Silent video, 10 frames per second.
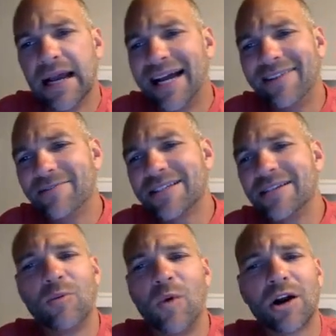I never
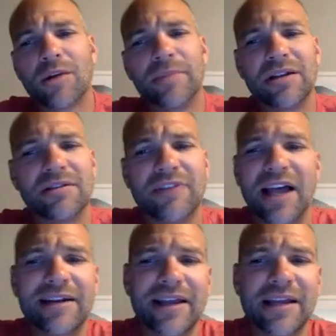seen a watermelon
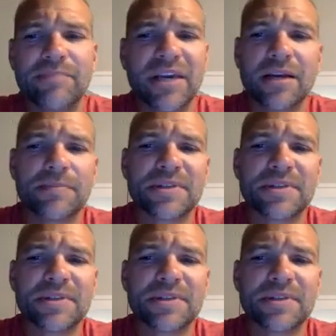vine like pick up